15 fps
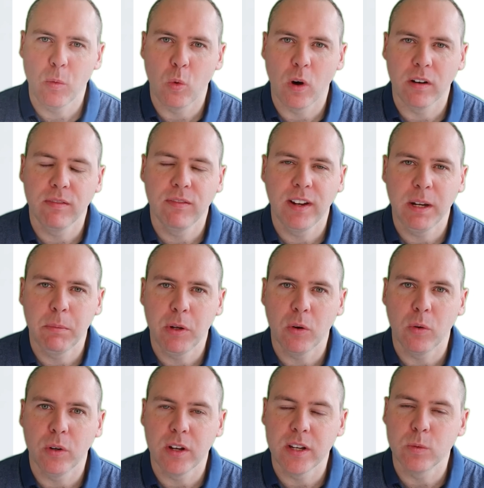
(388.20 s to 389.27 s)
one thing we
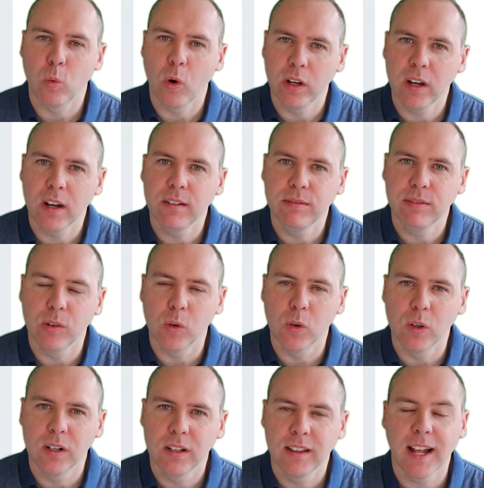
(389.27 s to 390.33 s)
all use OneNote
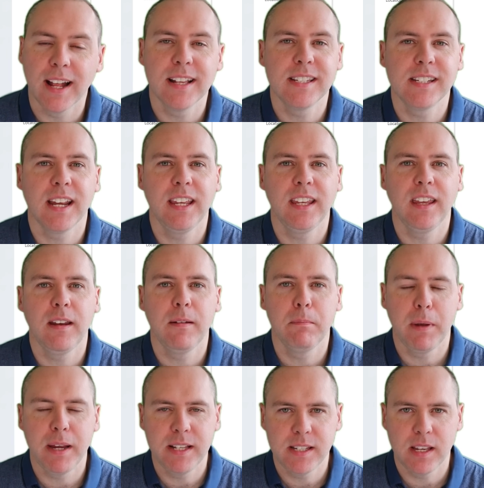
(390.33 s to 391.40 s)
for that's taking
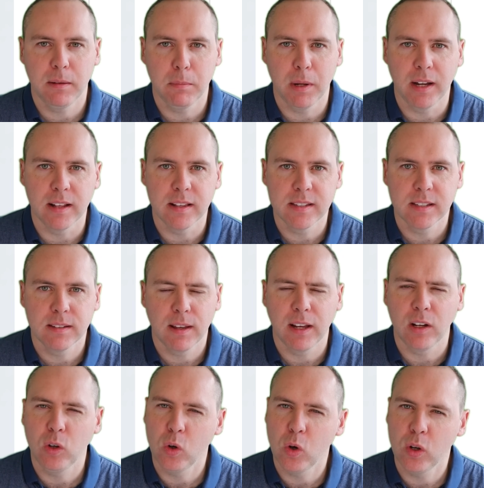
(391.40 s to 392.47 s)
meeting minutes.
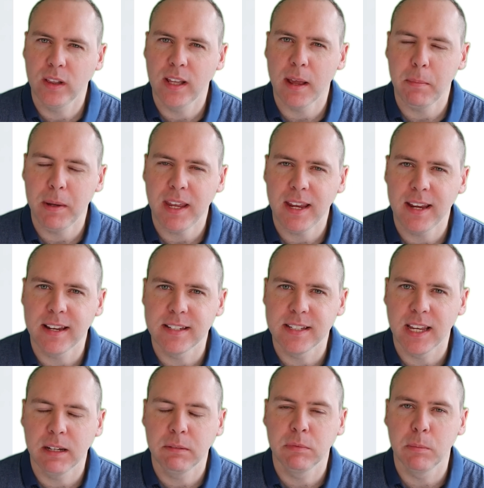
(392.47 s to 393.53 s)
And could that be
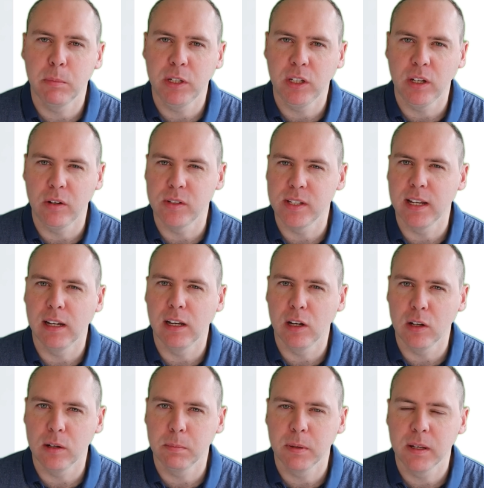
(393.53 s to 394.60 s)
easier when we use in
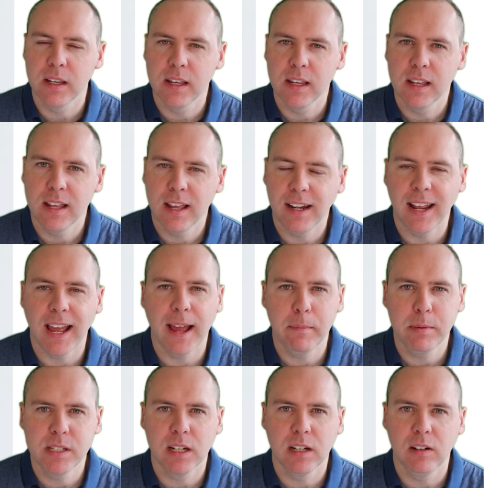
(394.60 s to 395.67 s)
Loop? And it
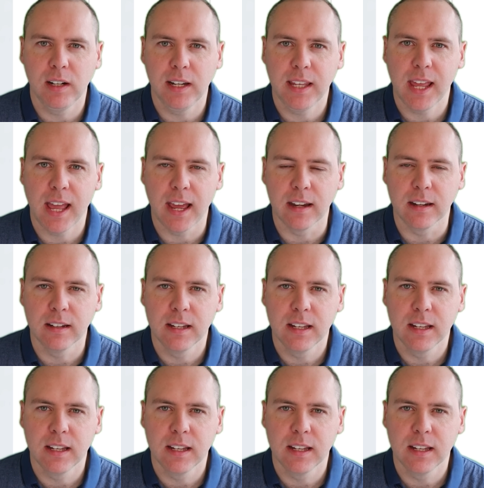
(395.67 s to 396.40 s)
absolutely can.